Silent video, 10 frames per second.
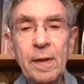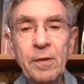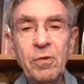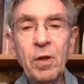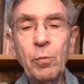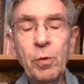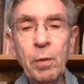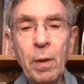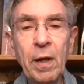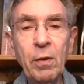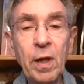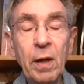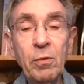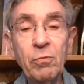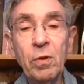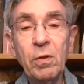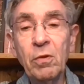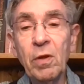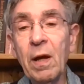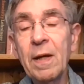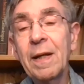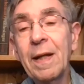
Stick with your biochemistry. So that